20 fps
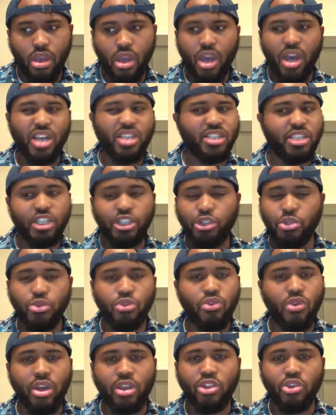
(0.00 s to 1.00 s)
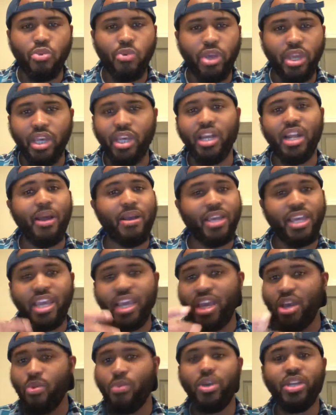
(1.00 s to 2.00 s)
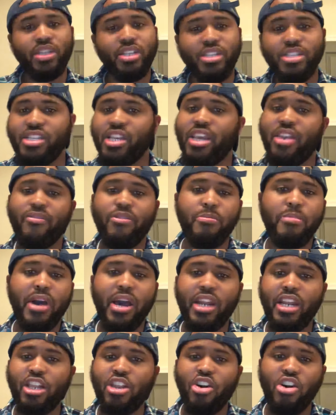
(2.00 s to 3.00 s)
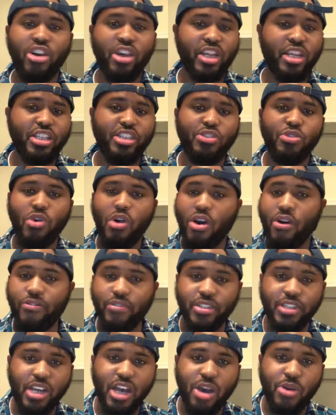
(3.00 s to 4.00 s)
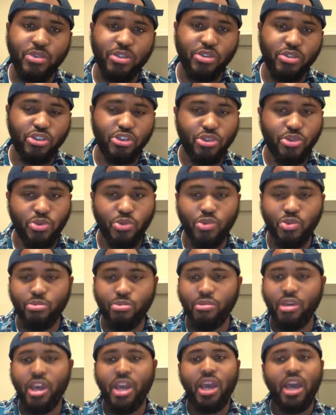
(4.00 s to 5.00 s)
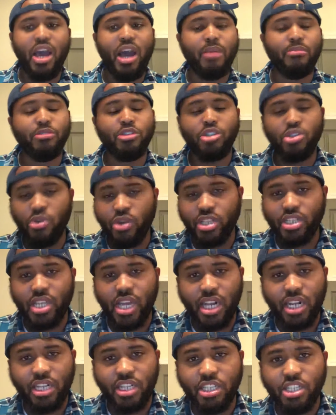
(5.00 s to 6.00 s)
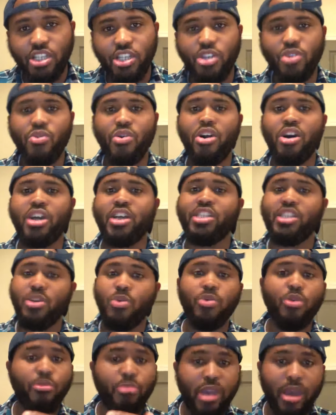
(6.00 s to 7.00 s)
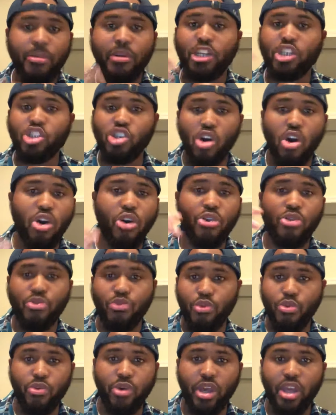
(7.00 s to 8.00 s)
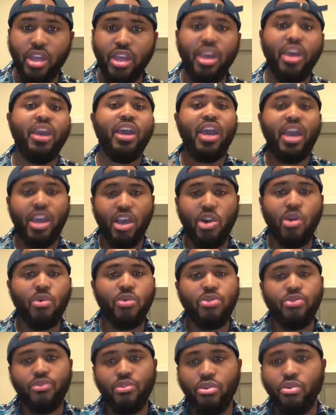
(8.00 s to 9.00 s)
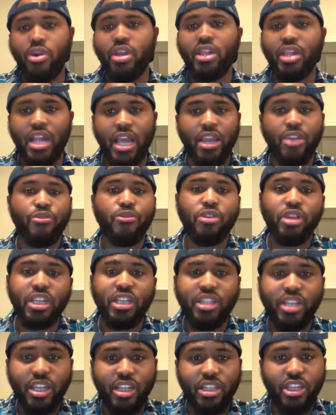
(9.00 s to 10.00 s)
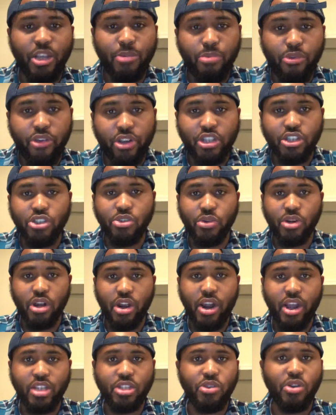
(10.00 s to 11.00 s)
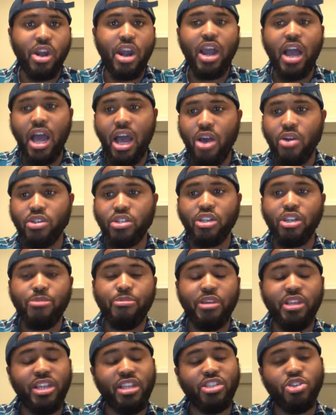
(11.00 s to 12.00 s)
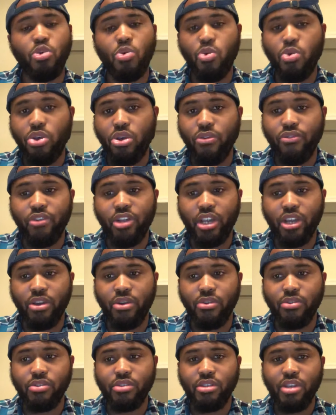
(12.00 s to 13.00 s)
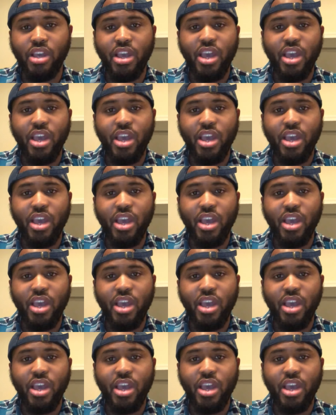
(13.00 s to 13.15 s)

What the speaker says: assist you throughout the week. And I can't wait to see everybody log into office hours on Zoom. I'm so excited to see you all because then we'll be able to talk through it and go through and like really dig deeper into it. All right. So our how is going to be these quill videos.